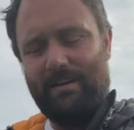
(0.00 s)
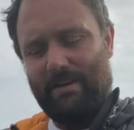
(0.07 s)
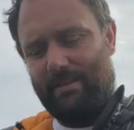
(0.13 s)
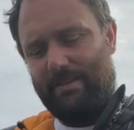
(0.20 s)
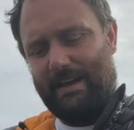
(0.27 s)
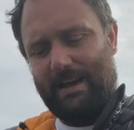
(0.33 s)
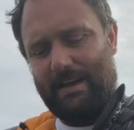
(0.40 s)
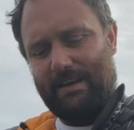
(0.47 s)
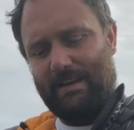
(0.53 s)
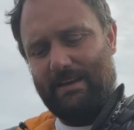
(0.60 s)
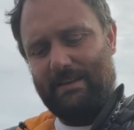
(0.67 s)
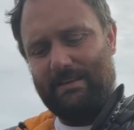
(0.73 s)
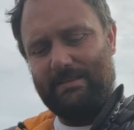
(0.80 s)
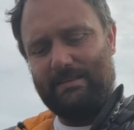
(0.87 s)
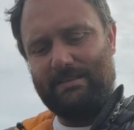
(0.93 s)
And that
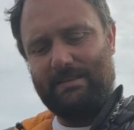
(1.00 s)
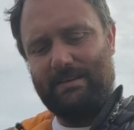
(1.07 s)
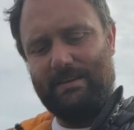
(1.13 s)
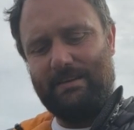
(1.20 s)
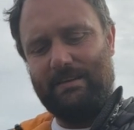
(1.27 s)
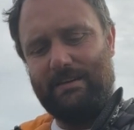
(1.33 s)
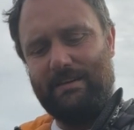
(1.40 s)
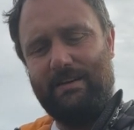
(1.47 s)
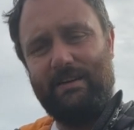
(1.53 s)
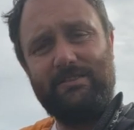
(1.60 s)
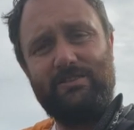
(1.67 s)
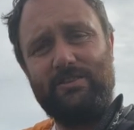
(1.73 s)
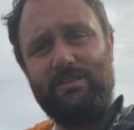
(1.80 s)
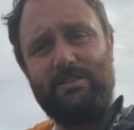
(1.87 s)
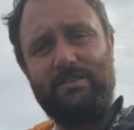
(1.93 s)
is uh,
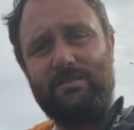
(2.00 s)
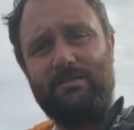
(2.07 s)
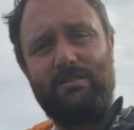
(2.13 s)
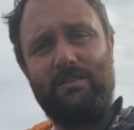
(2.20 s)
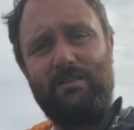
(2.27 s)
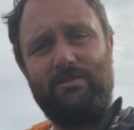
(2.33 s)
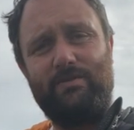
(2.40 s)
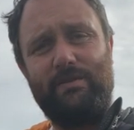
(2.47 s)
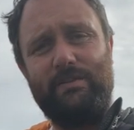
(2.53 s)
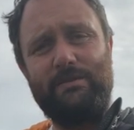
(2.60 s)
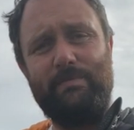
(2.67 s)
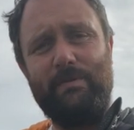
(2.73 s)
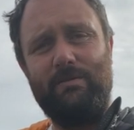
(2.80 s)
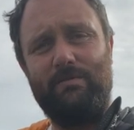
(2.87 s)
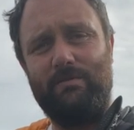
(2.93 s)
just cooked with a
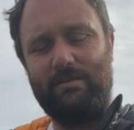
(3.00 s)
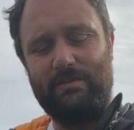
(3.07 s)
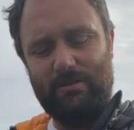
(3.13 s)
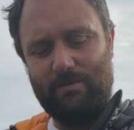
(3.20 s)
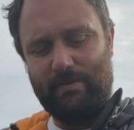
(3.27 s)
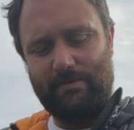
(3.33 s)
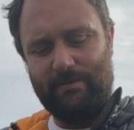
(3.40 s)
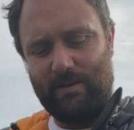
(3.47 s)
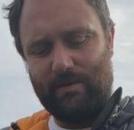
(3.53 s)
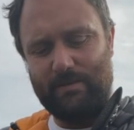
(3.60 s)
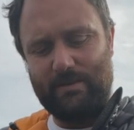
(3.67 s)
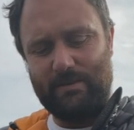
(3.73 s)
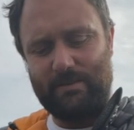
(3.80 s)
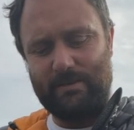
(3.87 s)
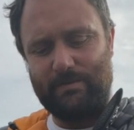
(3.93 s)
spoon. You'll be fine with
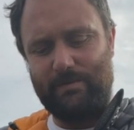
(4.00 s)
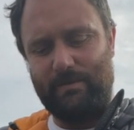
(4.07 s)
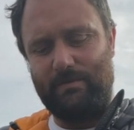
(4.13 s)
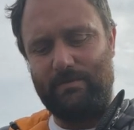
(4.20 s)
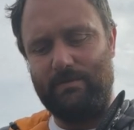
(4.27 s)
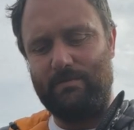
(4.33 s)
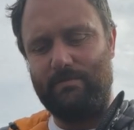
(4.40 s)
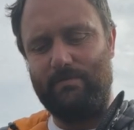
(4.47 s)
just a spoon.